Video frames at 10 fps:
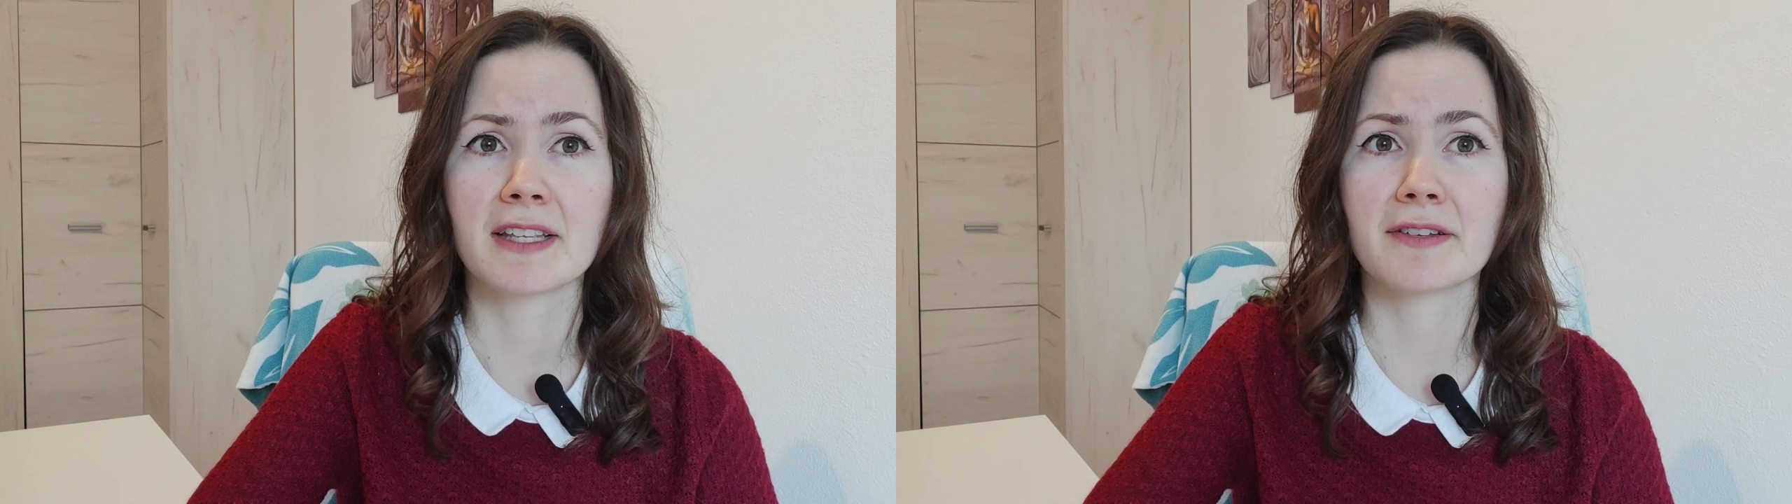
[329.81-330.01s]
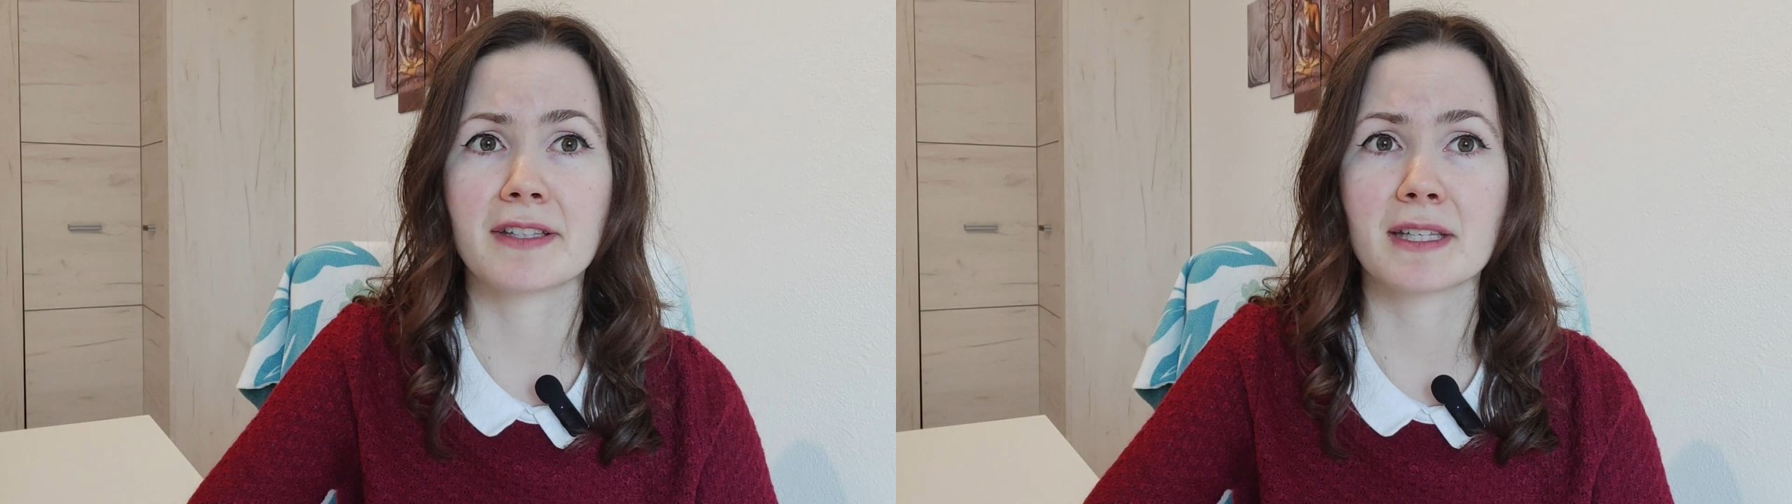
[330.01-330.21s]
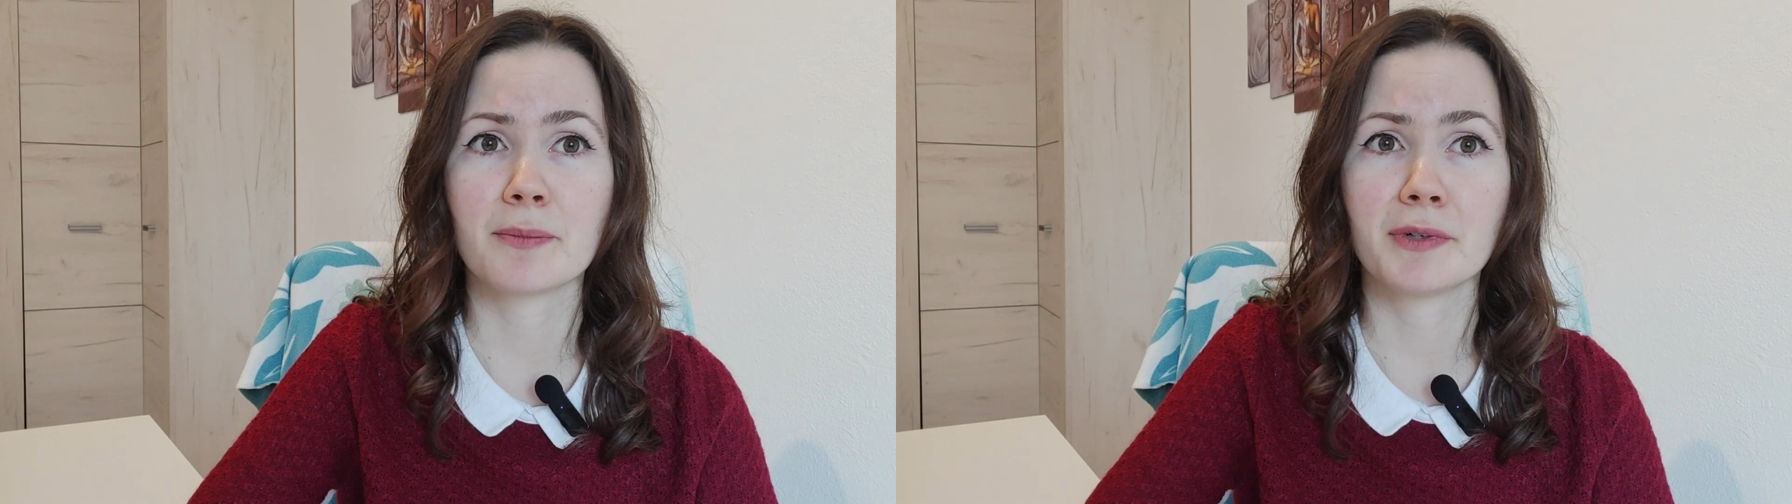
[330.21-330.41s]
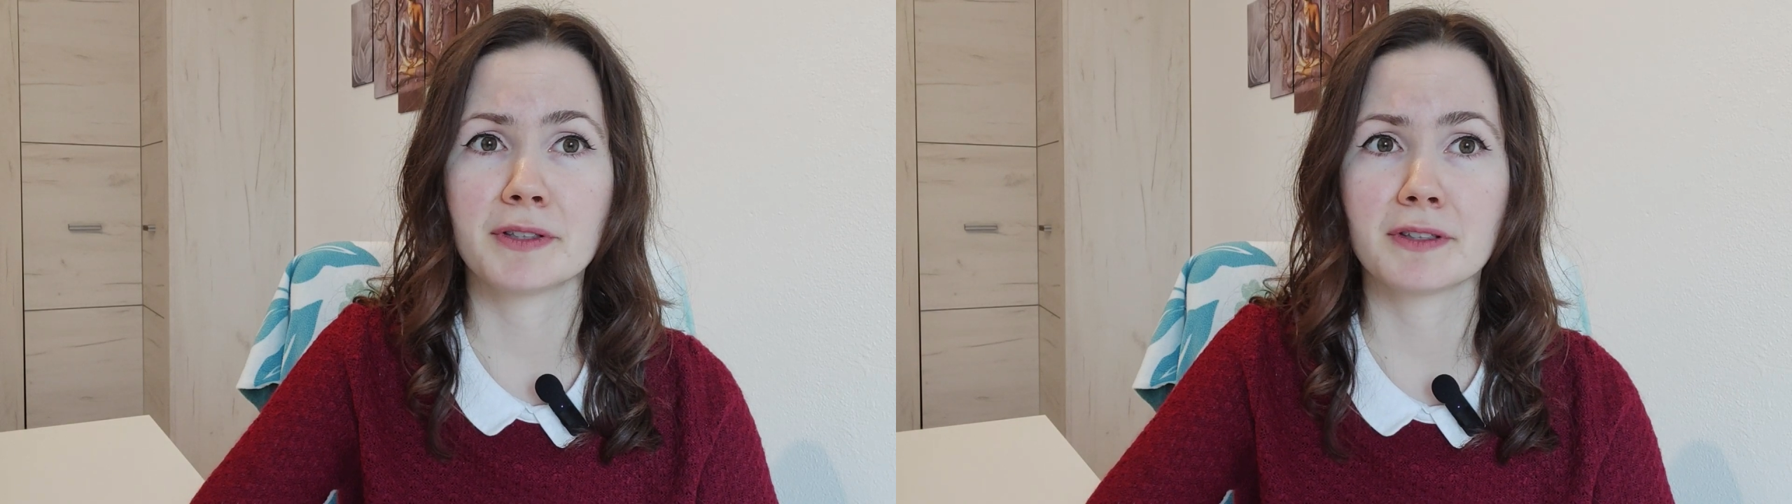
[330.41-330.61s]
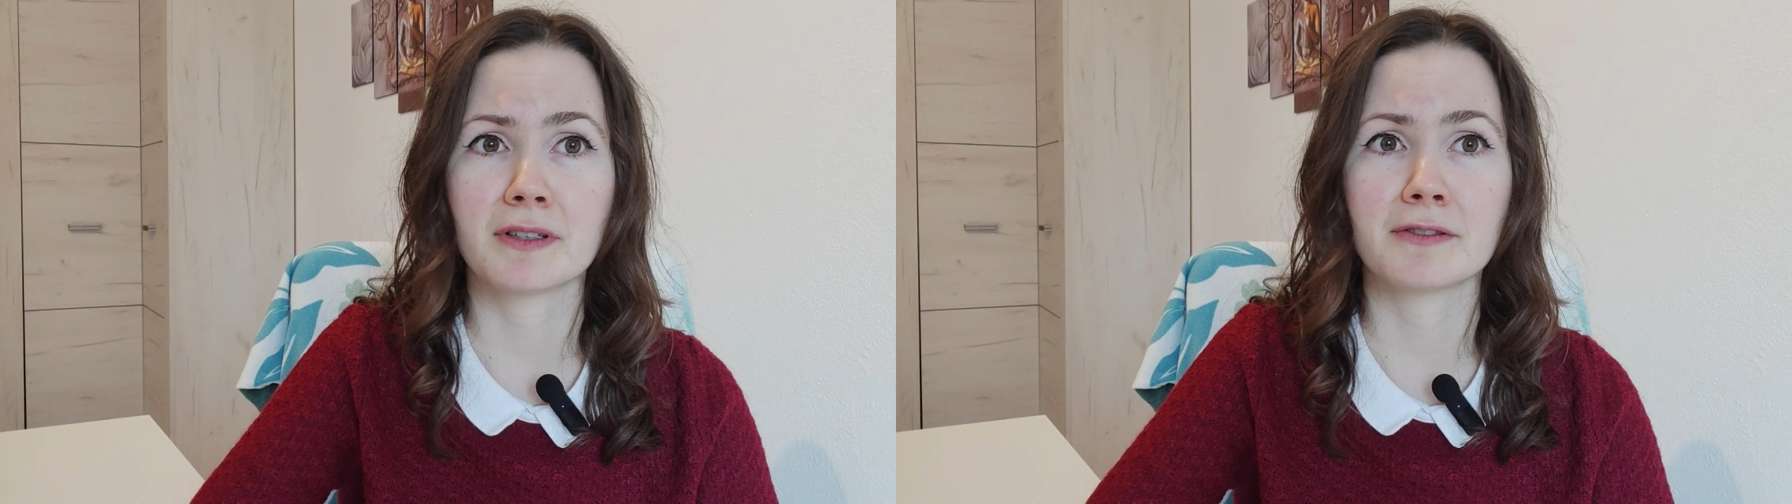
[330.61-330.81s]
So at some
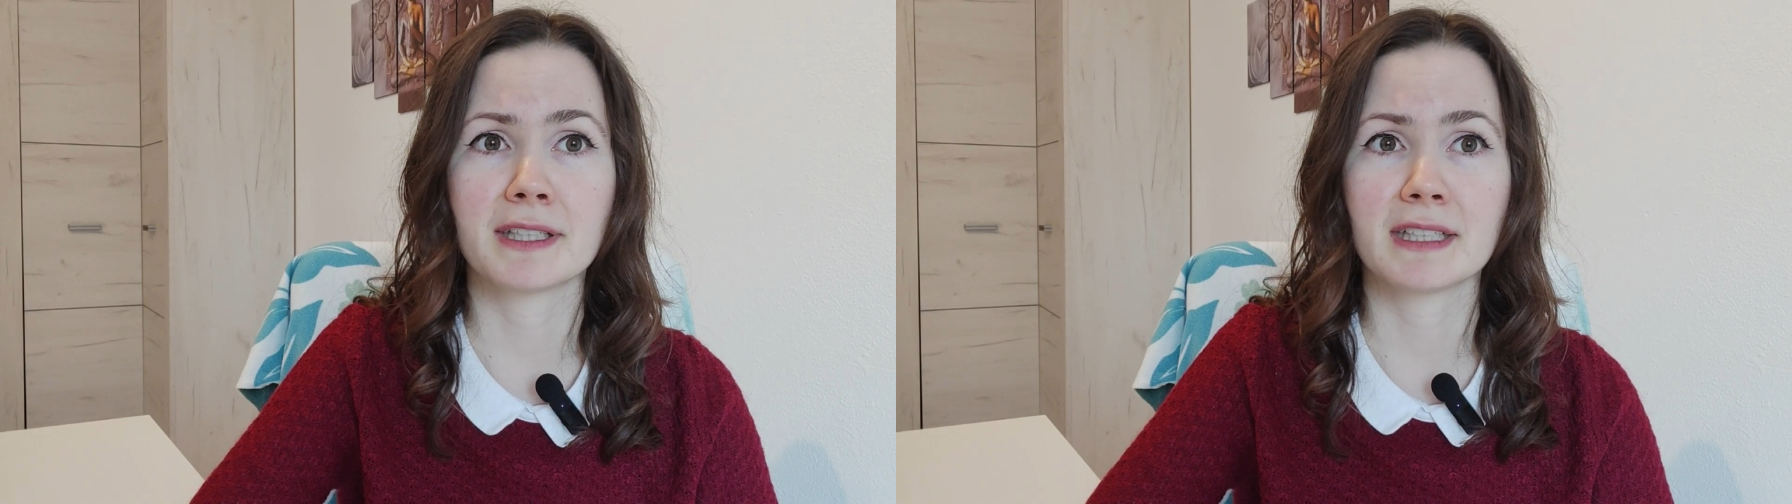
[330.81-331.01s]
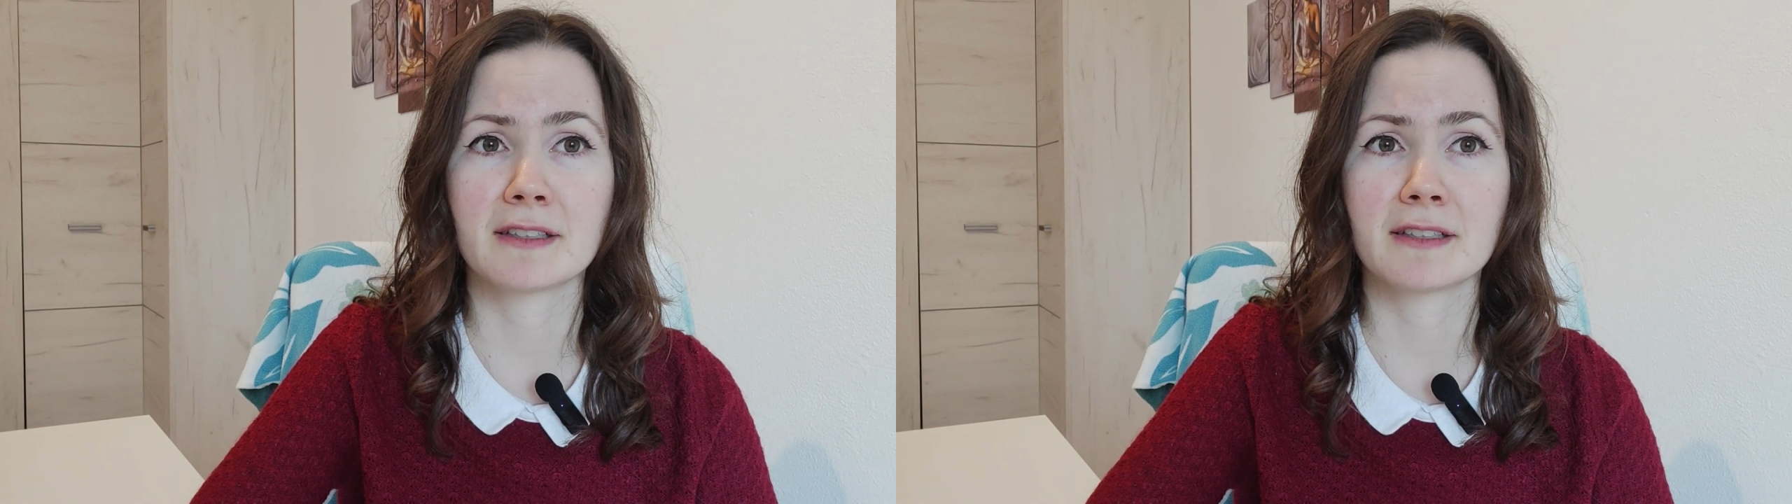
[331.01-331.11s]
point you're already